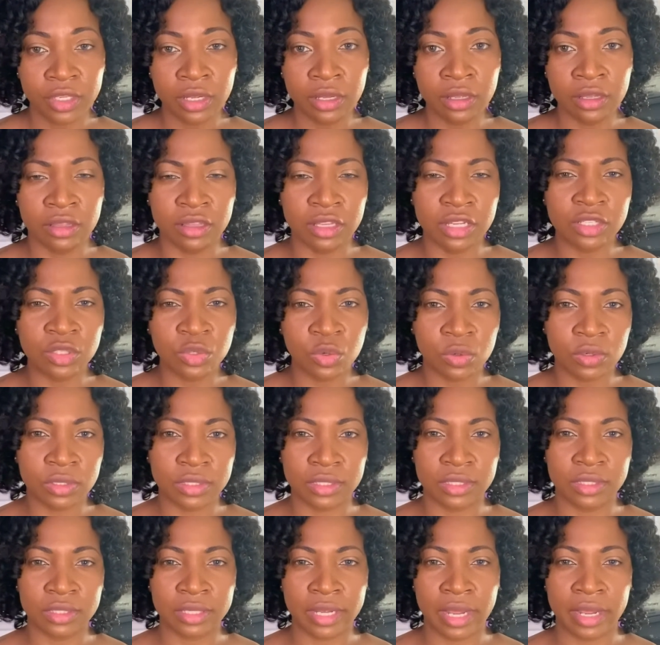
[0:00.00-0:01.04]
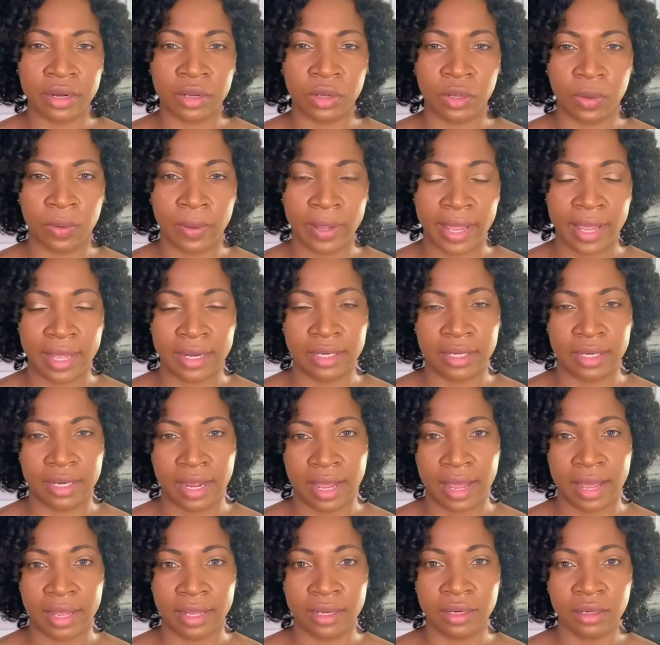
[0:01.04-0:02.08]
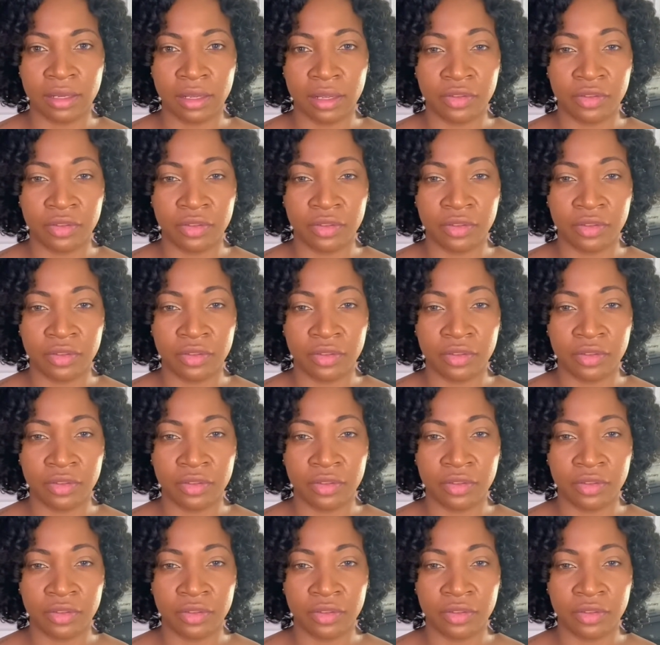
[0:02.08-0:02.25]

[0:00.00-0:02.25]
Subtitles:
These courses kind of go hand in hand.